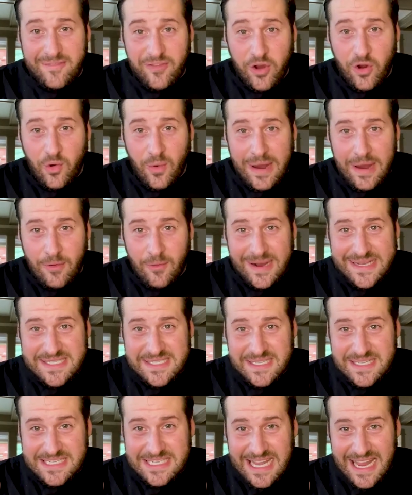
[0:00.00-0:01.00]
you have a great
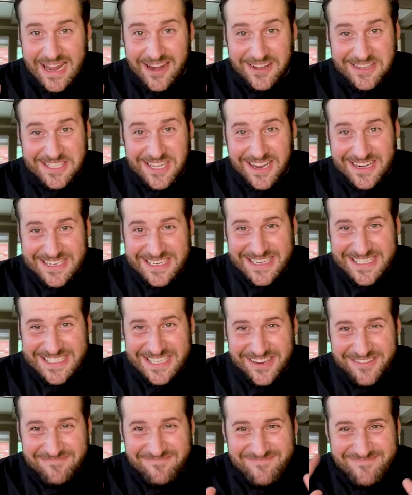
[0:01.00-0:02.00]
rest of the day, and I'll talk to you
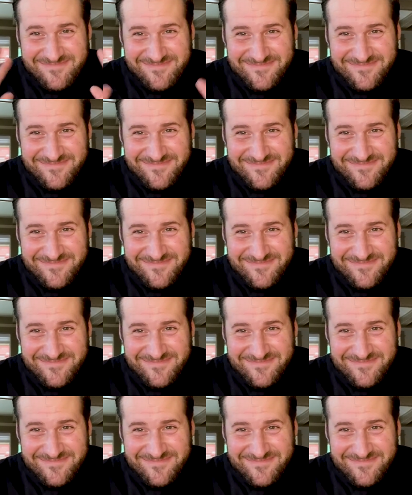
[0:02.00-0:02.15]
soon.